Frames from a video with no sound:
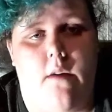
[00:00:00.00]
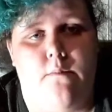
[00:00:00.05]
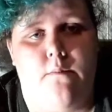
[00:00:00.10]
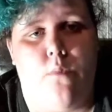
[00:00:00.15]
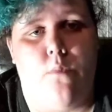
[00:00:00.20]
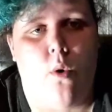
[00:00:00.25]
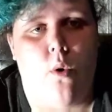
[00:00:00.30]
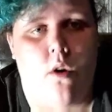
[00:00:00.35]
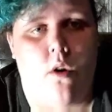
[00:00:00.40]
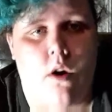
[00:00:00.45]

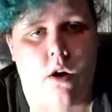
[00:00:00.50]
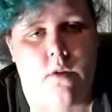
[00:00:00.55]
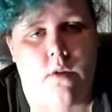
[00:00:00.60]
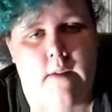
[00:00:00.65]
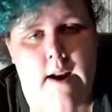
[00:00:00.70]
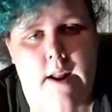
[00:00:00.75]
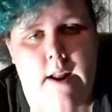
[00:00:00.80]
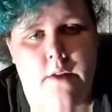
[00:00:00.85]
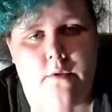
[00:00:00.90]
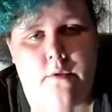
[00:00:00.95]
more
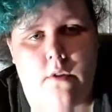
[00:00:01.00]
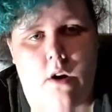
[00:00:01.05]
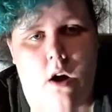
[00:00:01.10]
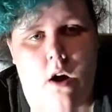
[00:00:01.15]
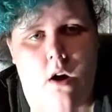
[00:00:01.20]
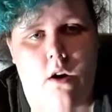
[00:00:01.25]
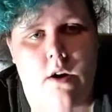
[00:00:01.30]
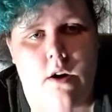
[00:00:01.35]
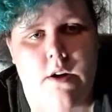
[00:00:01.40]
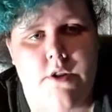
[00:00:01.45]
ready for
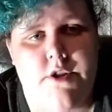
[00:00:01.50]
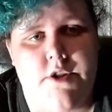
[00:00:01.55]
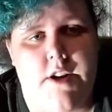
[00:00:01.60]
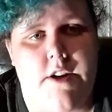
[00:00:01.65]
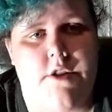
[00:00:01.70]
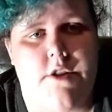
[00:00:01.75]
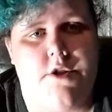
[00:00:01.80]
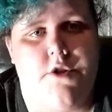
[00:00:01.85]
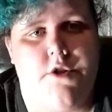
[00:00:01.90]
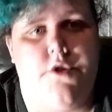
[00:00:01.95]
college
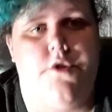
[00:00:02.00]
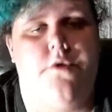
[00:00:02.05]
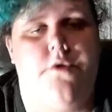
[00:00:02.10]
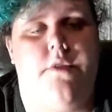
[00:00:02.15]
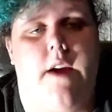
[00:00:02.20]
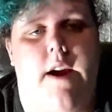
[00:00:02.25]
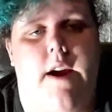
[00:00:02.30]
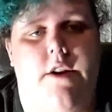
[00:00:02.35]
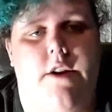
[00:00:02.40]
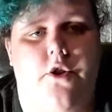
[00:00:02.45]
and just
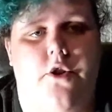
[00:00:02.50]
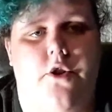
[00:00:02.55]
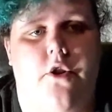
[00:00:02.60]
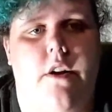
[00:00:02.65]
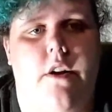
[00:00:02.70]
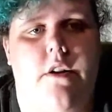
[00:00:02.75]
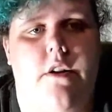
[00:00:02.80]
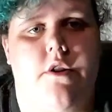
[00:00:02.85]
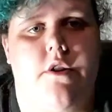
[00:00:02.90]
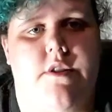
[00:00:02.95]
do the
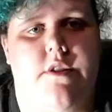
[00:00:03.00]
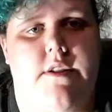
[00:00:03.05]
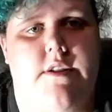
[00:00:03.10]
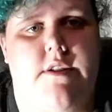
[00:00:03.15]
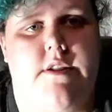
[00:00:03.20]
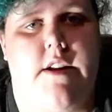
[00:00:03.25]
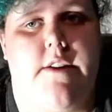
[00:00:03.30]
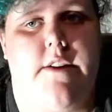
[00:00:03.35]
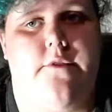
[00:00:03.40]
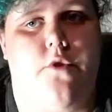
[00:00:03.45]
extracurriculars
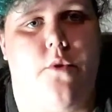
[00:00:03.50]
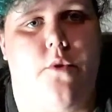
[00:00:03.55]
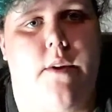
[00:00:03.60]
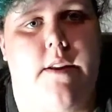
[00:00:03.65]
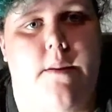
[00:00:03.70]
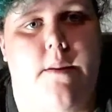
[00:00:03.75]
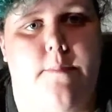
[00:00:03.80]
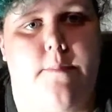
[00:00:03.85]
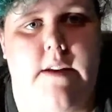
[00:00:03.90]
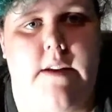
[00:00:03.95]
instead of
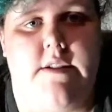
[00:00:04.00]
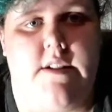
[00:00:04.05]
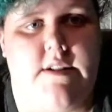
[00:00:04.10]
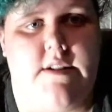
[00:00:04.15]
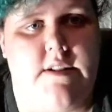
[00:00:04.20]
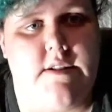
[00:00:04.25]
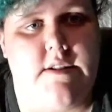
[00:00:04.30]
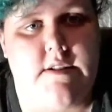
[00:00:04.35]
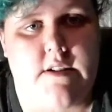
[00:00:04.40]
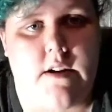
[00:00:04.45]
doing the
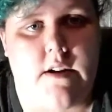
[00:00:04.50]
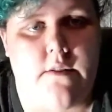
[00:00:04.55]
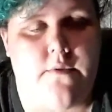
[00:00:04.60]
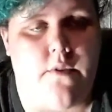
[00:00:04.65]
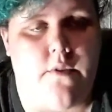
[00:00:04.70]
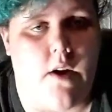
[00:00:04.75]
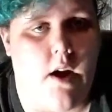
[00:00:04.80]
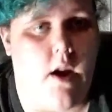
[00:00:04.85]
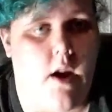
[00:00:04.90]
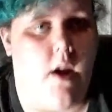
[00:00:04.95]
basics and
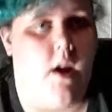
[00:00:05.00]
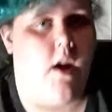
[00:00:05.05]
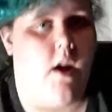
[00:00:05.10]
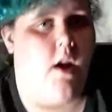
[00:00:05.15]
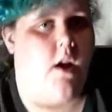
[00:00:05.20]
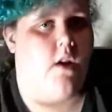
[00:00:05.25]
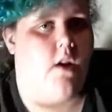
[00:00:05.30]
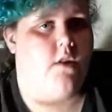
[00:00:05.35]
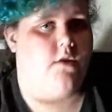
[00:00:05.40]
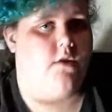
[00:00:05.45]
stuff.
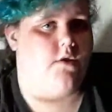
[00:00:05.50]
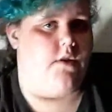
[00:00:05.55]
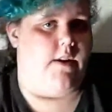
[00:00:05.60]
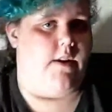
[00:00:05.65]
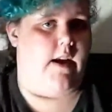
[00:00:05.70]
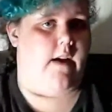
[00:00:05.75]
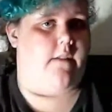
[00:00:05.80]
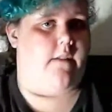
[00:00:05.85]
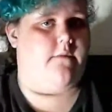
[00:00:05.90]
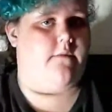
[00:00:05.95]
So
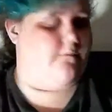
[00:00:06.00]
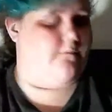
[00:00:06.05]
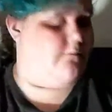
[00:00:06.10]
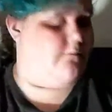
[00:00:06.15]
yeah.